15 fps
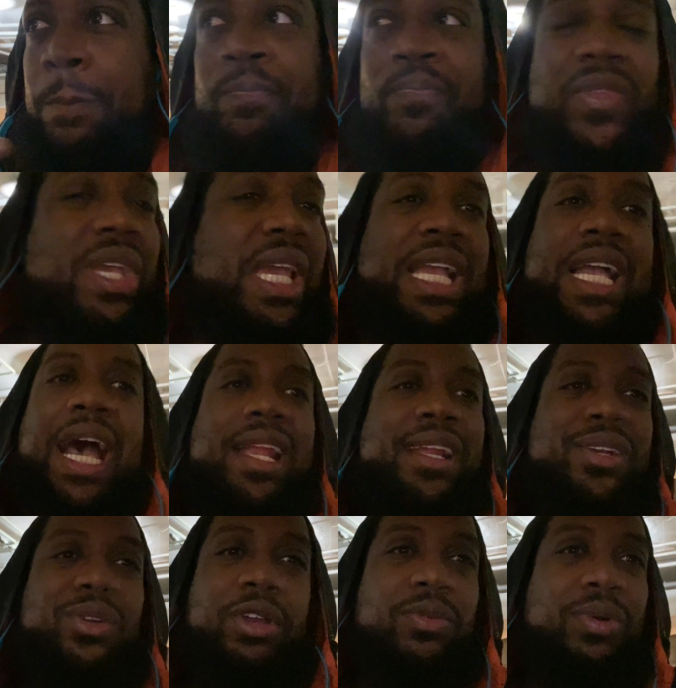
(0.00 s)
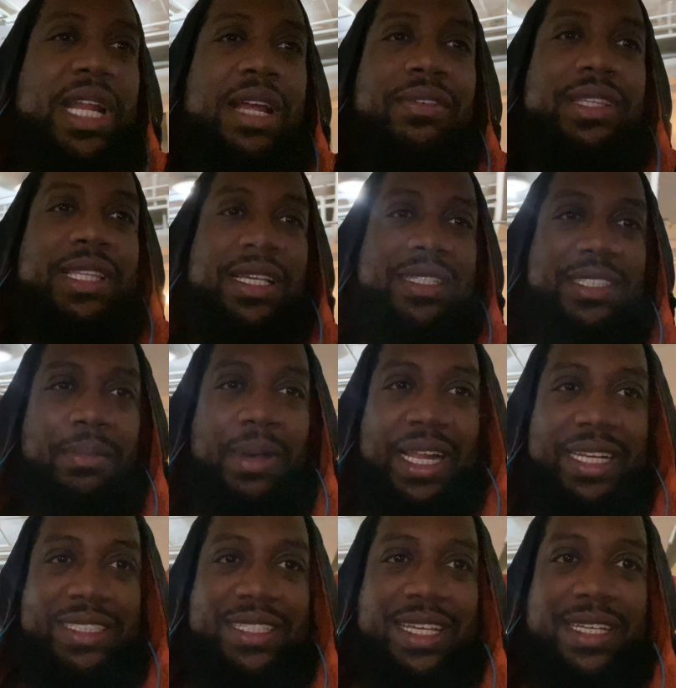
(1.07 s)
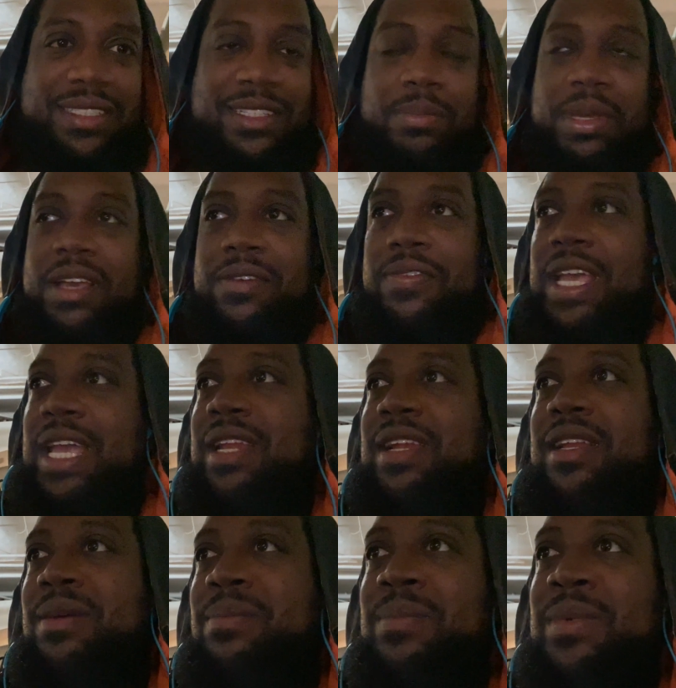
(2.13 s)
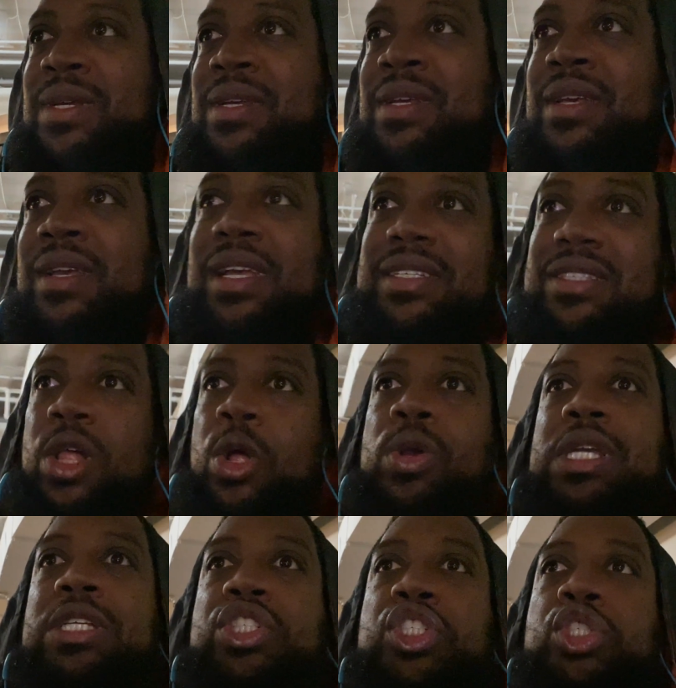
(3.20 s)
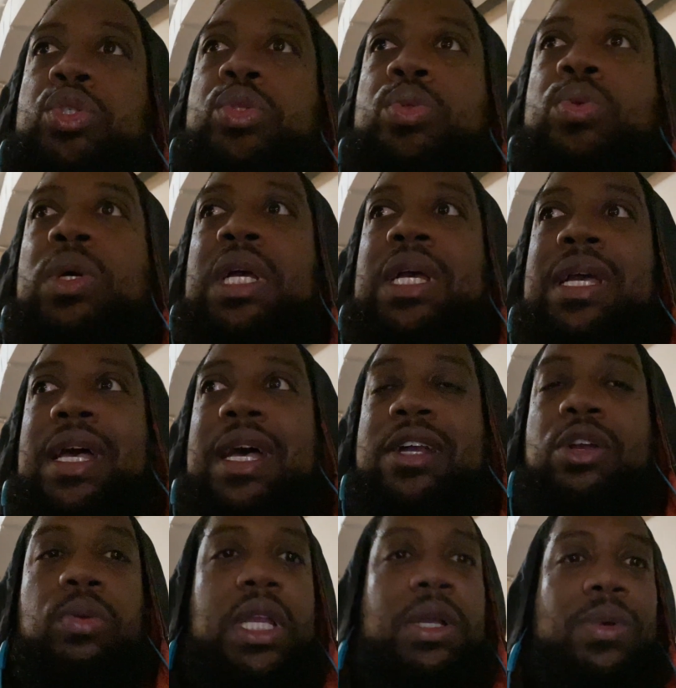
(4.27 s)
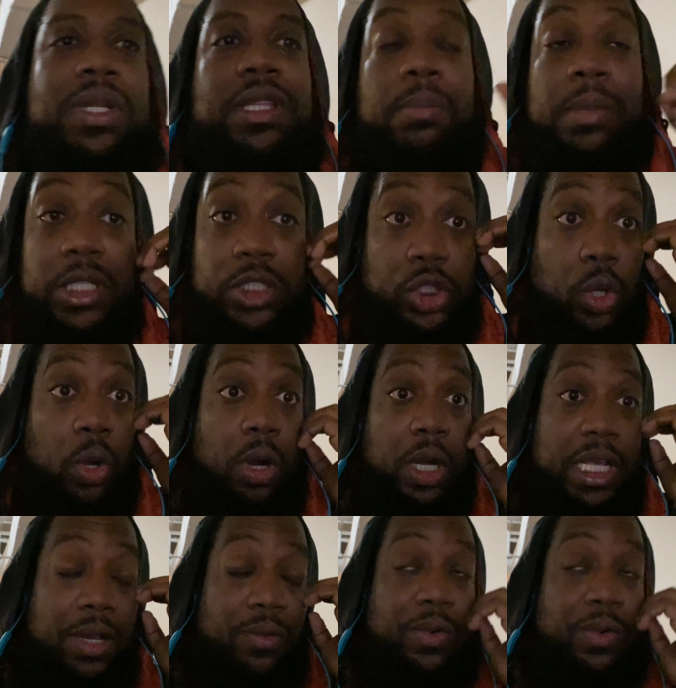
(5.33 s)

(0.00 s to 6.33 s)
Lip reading: You ain't gotta agree with everything somebody says to be a fan of them. As long as you agree with the majority of